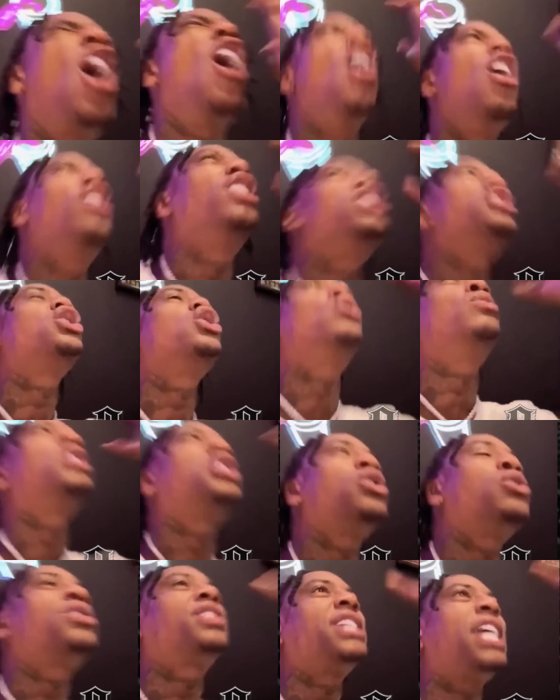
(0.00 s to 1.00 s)
ever heard is you
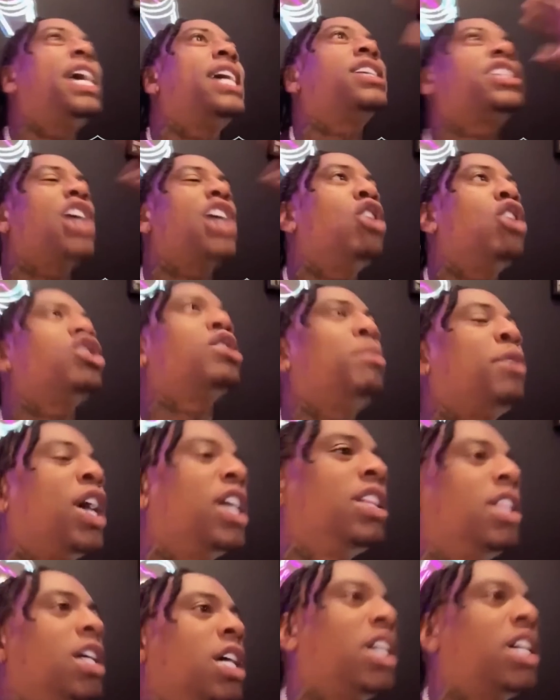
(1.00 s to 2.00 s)
was you saying Soulja
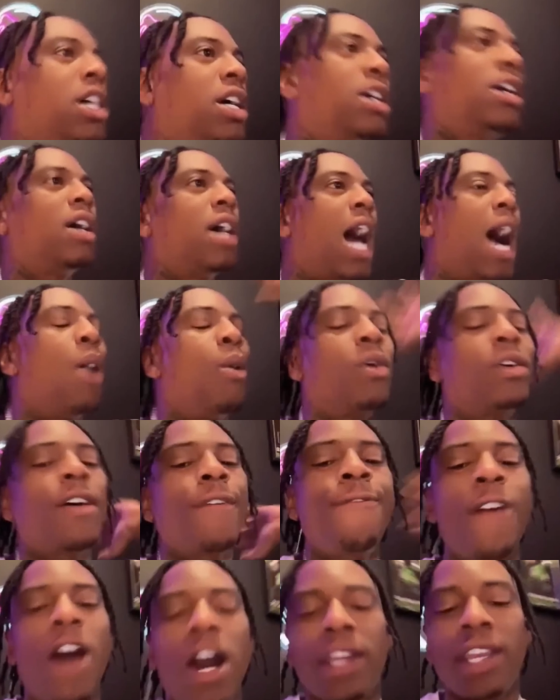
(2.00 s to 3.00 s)
Boy look good. I
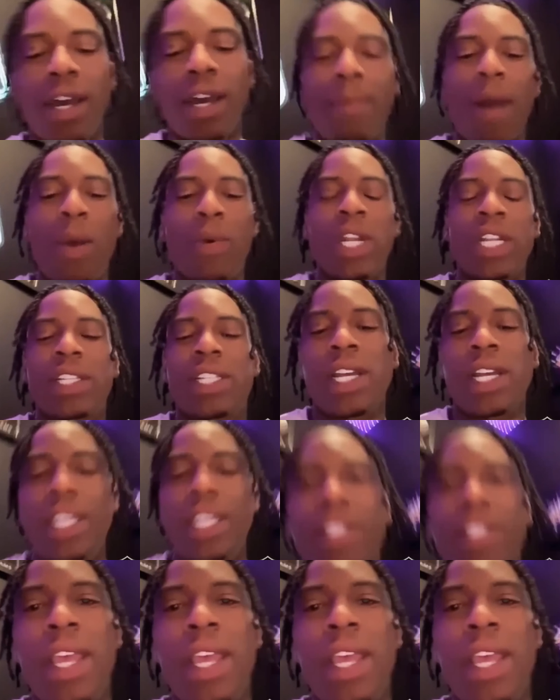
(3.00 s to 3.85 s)
wanna fuck him. I wanna.